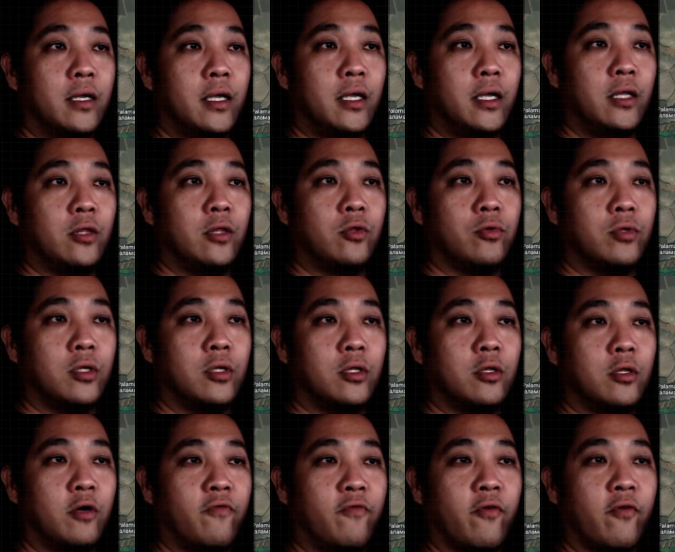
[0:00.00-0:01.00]
into the
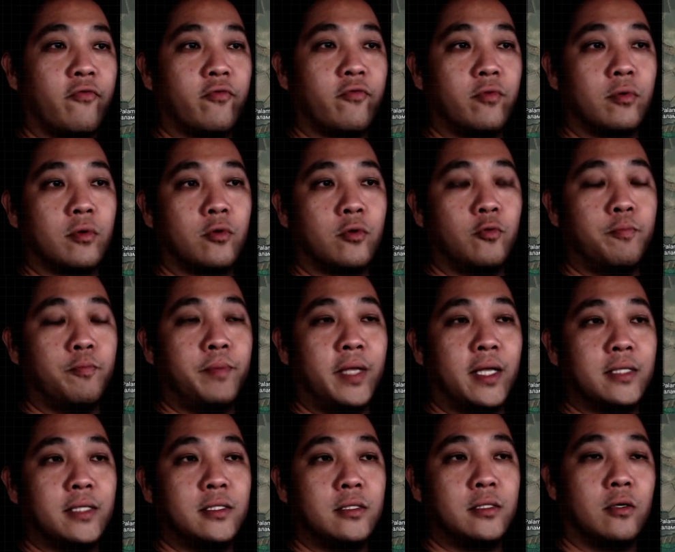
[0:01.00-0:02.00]
north of
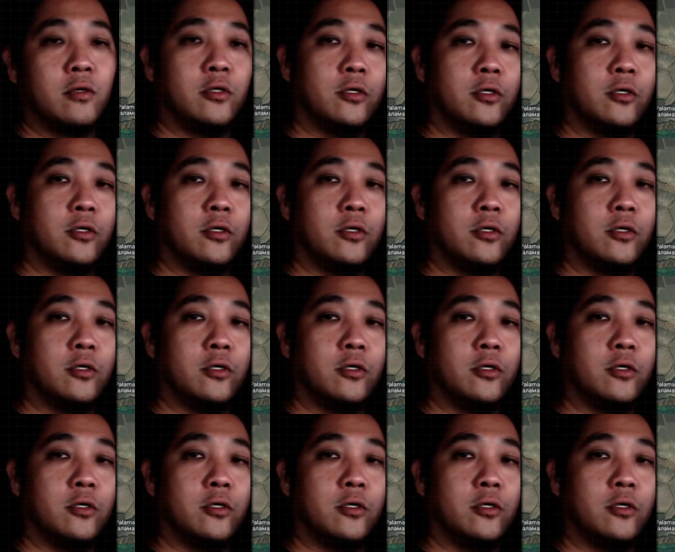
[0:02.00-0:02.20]
Kupiansk on